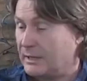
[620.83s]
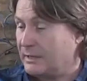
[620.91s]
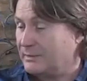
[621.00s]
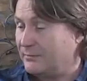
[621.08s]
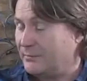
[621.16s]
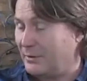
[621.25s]

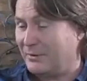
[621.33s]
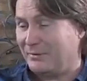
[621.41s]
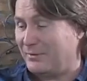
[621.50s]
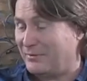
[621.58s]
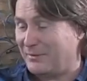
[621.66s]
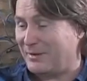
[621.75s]
It's full of
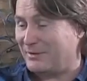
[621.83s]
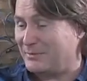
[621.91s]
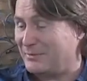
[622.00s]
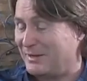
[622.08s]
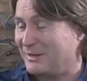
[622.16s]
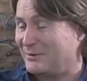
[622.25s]

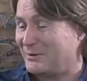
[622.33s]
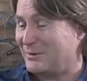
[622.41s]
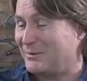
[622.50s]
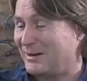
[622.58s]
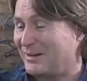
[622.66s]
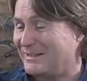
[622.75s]
information. We enjoyed
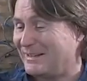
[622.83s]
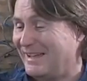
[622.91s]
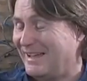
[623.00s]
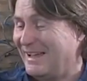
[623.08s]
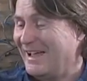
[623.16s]
writing it.